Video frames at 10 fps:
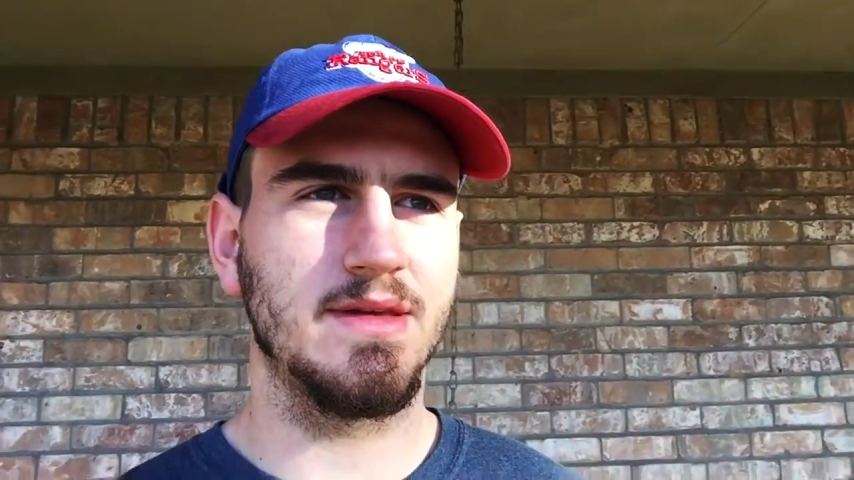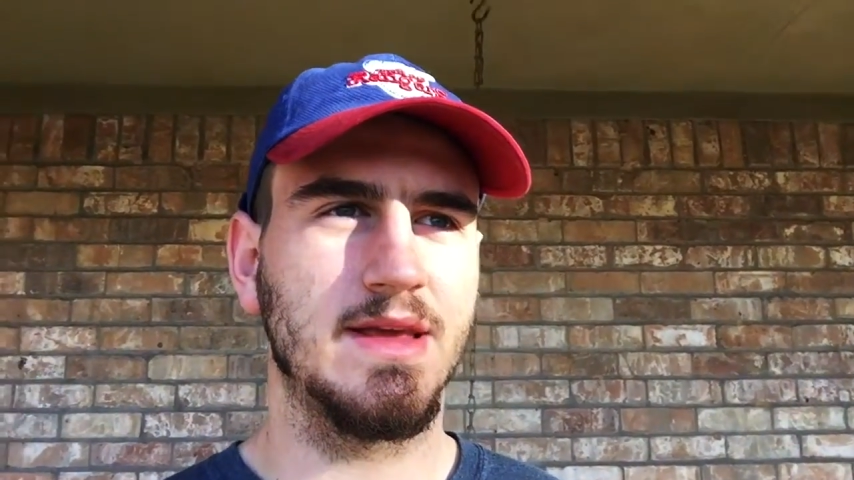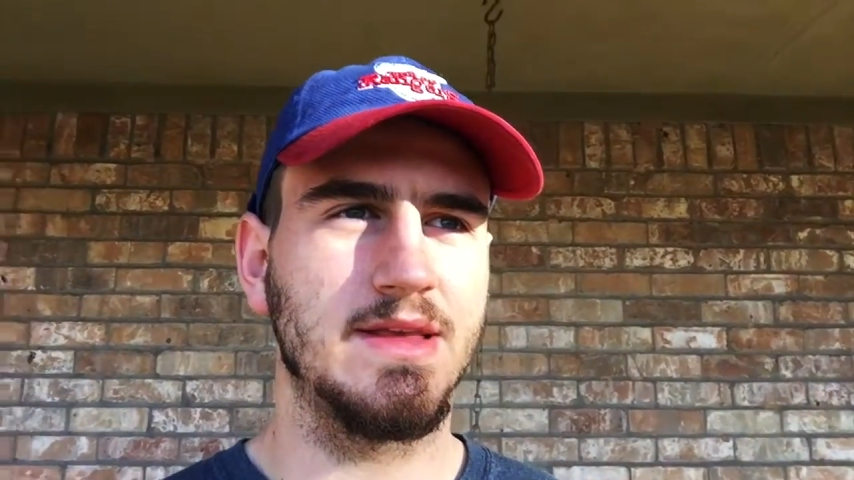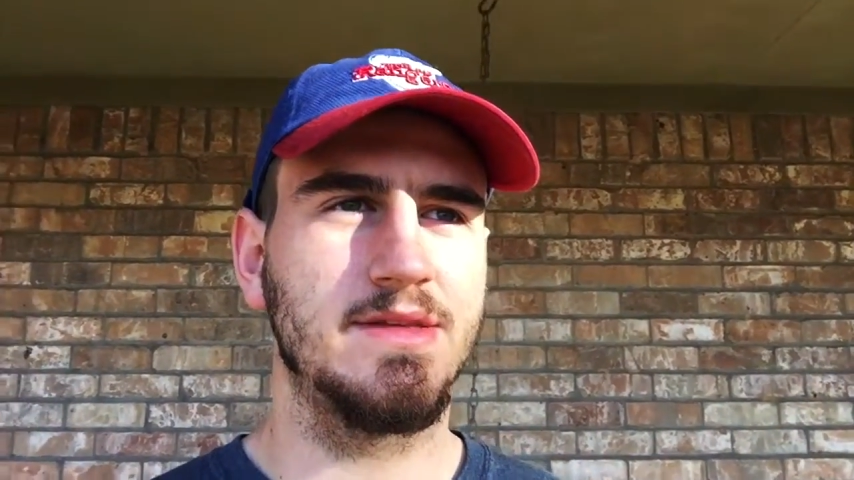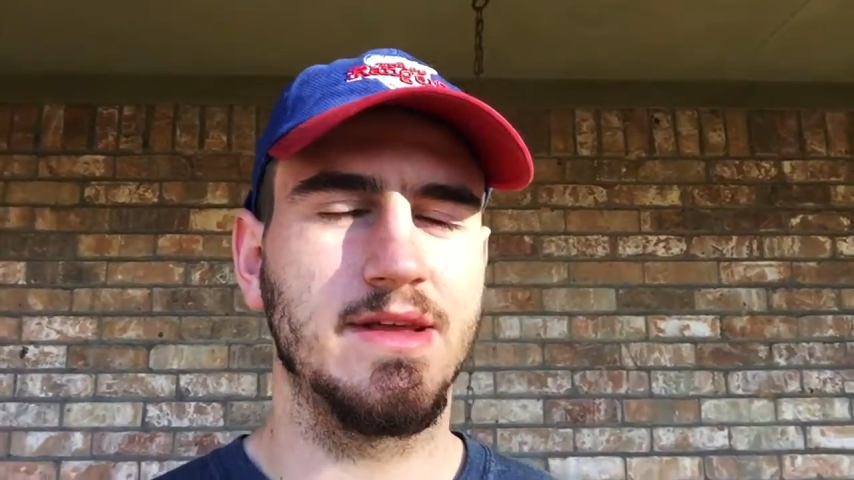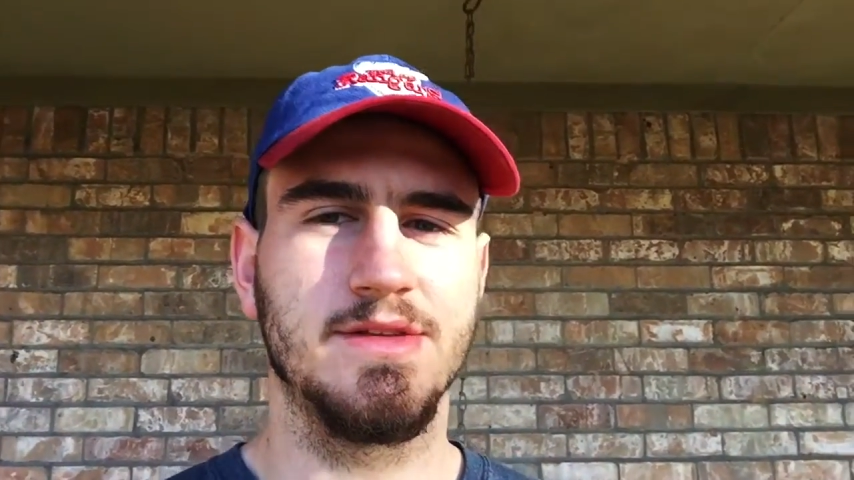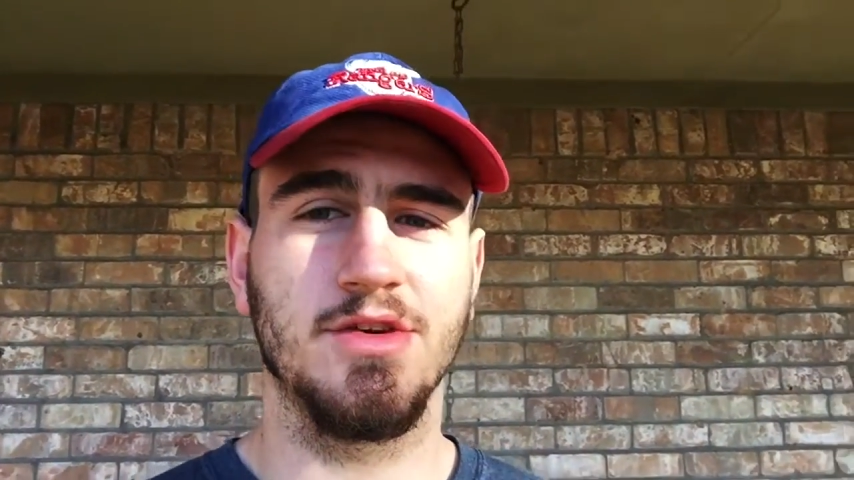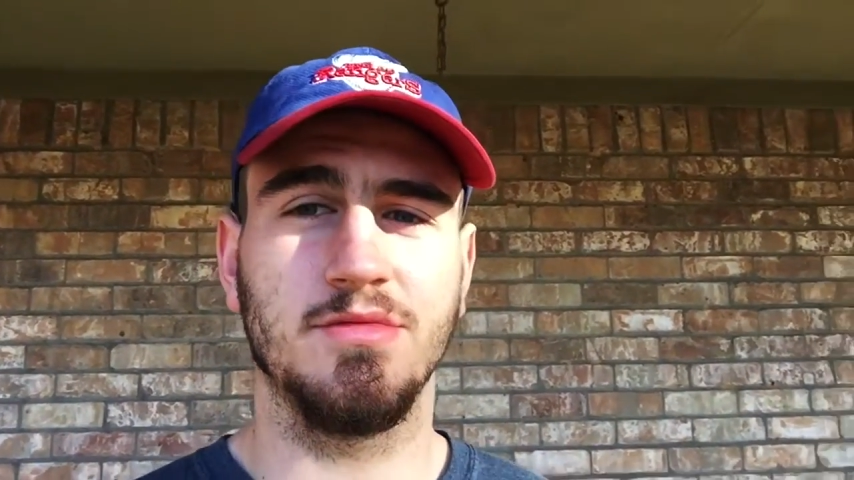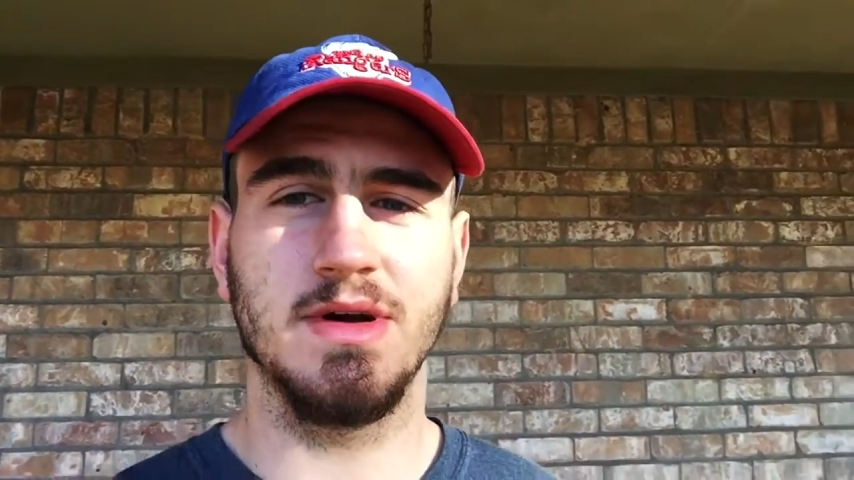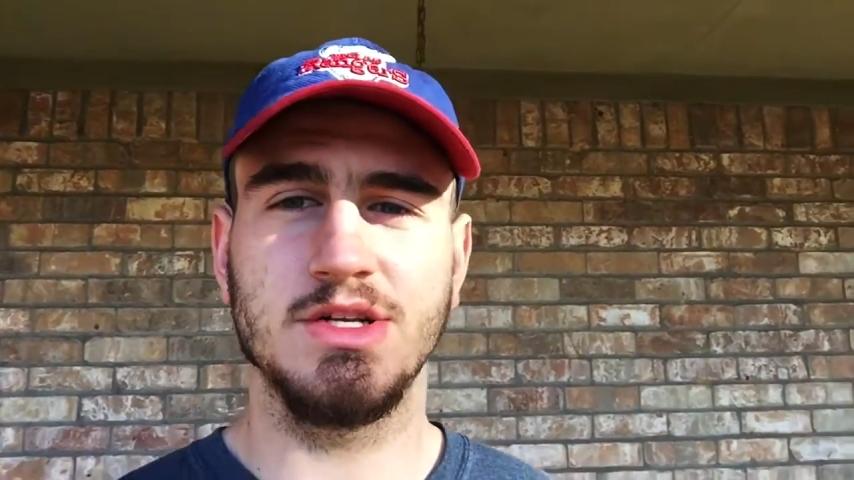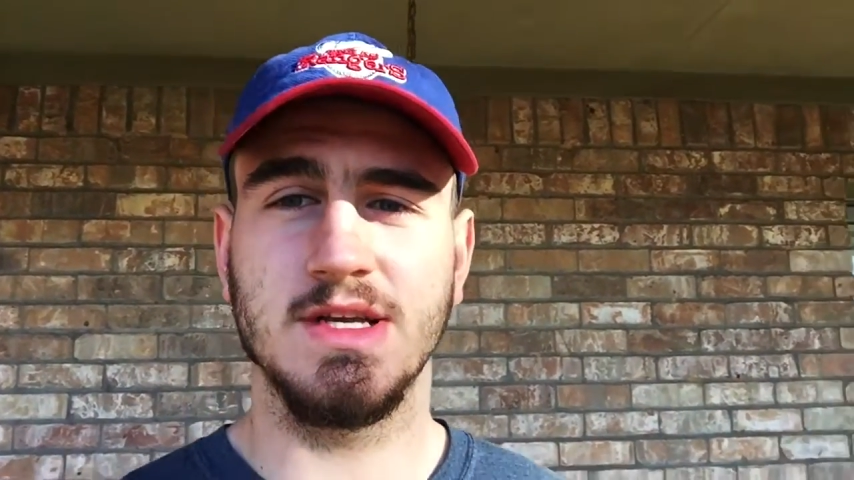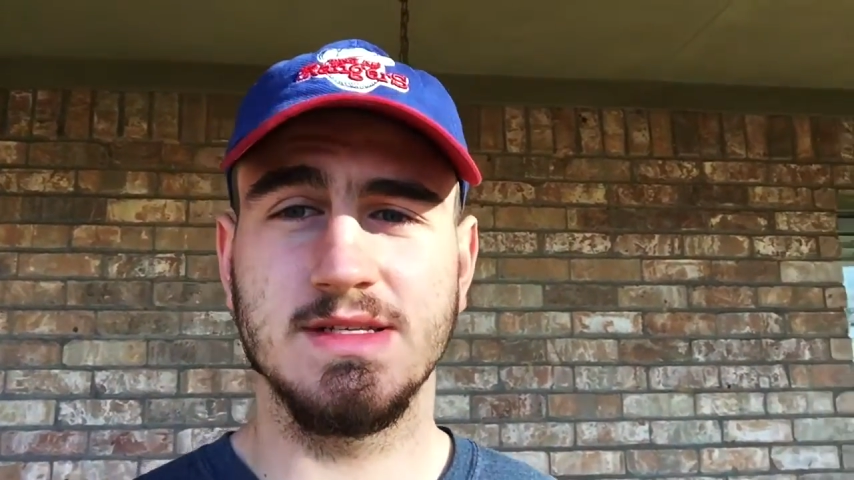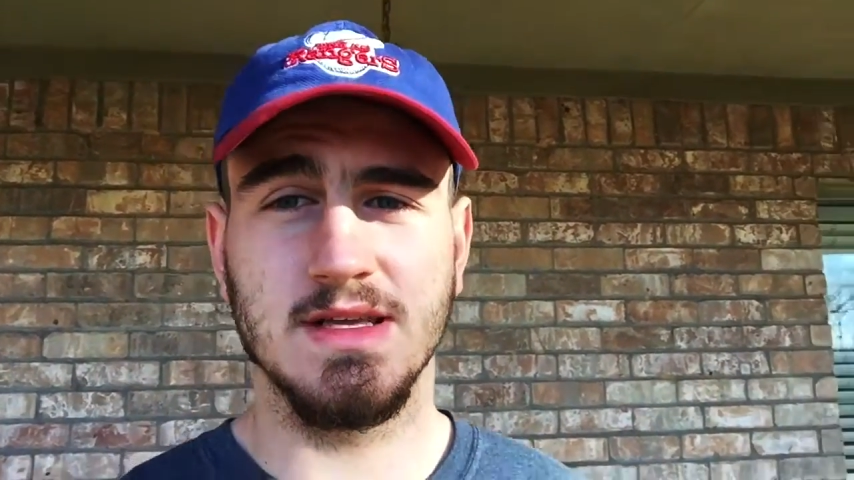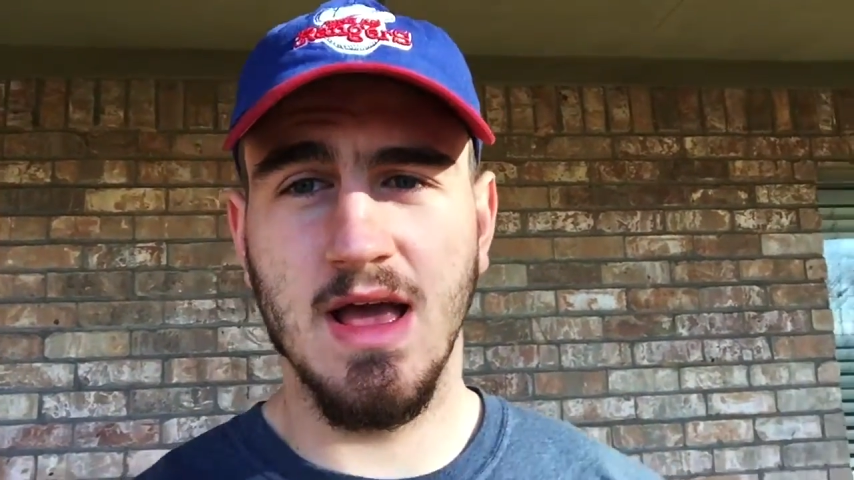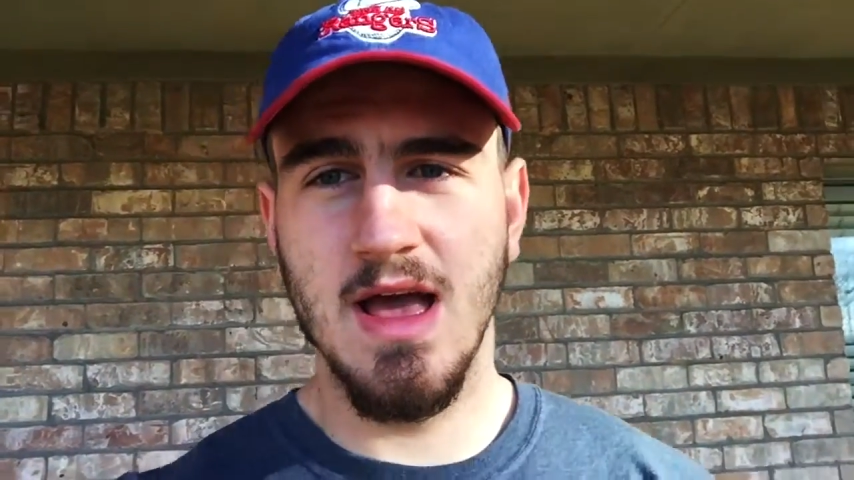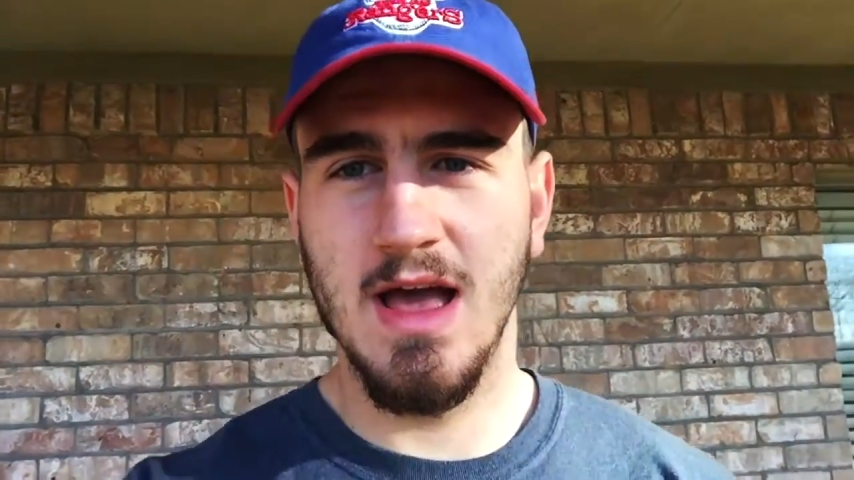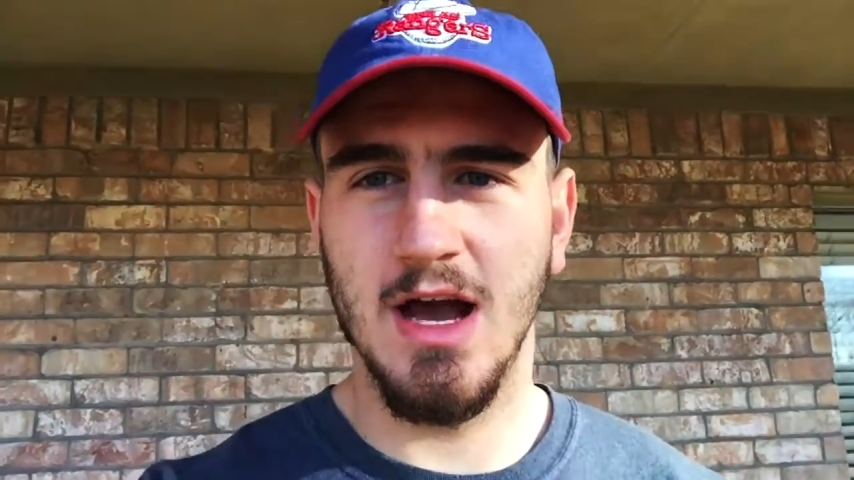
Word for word: he's done so much he's